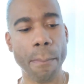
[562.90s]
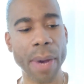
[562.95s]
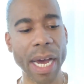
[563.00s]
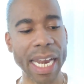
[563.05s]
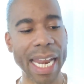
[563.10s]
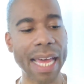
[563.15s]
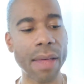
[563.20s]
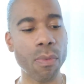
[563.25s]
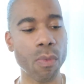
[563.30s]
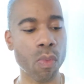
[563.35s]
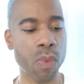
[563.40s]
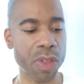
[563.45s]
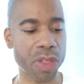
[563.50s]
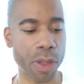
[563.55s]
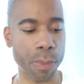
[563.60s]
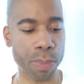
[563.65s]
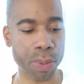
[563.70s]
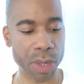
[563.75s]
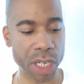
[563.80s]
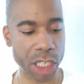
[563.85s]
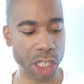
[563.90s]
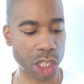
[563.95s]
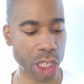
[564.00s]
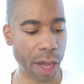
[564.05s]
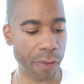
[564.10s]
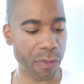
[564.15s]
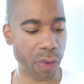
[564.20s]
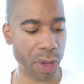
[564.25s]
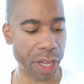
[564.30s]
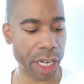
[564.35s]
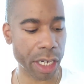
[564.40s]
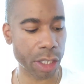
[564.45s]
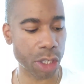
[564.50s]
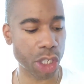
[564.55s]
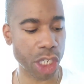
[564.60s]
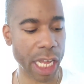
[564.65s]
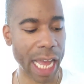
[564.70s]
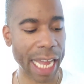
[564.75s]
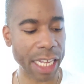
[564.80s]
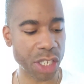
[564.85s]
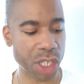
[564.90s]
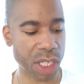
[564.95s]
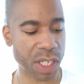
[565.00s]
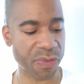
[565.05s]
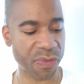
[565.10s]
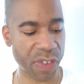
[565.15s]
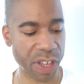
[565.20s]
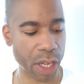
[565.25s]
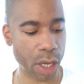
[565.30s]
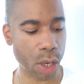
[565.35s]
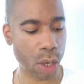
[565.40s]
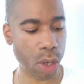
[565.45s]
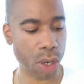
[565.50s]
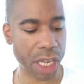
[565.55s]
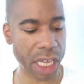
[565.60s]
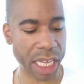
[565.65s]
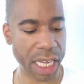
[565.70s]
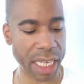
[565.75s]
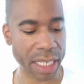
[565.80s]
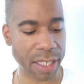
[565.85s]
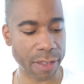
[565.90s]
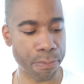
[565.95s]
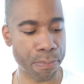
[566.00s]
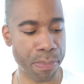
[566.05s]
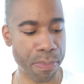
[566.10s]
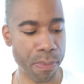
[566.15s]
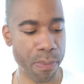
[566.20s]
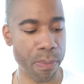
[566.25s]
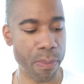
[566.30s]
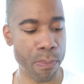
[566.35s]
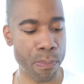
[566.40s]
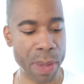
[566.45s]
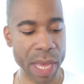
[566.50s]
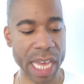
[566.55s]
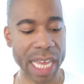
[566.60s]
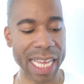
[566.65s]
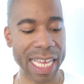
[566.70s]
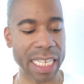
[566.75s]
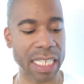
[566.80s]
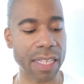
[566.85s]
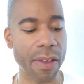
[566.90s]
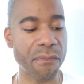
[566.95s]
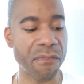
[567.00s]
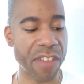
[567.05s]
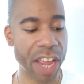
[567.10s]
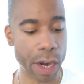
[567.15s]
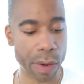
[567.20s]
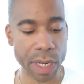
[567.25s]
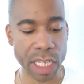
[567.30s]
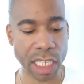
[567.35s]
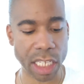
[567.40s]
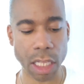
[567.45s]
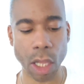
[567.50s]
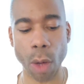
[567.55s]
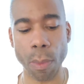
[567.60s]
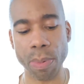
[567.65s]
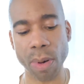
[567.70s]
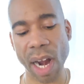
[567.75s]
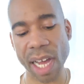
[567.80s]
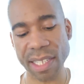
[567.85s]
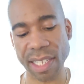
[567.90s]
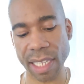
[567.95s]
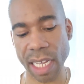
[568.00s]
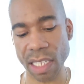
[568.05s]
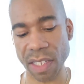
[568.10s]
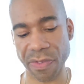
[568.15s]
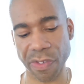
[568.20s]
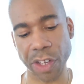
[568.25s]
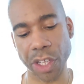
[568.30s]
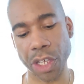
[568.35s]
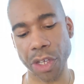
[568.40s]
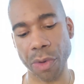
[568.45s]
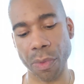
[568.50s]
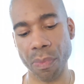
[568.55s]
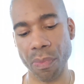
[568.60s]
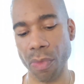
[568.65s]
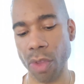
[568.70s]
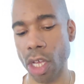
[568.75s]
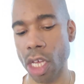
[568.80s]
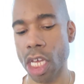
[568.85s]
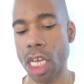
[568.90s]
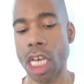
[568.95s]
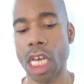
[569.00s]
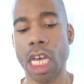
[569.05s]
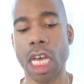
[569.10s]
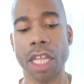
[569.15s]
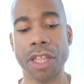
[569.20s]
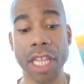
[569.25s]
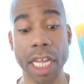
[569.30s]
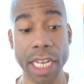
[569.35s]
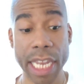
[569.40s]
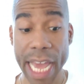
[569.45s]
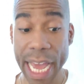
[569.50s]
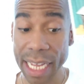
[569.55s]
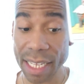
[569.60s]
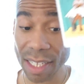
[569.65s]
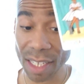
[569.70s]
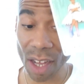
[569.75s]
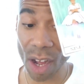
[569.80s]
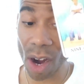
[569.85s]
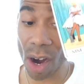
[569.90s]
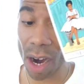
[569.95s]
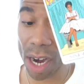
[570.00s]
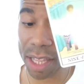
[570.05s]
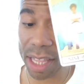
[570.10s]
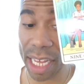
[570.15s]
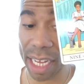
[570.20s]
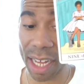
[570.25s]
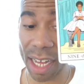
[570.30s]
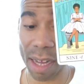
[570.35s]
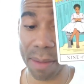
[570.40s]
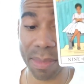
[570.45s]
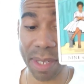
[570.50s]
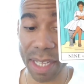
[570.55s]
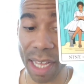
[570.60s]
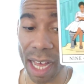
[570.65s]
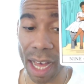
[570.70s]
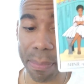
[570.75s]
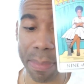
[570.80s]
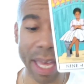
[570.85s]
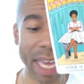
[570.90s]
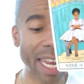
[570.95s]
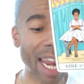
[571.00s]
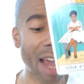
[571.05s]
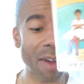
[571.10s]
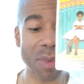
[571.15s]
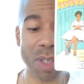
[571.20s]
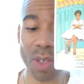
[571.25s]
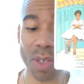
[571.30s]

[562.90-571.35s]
But with the pre-shuffle energy, I just feel it's it's a very slow process for you. The next card that comes up, and I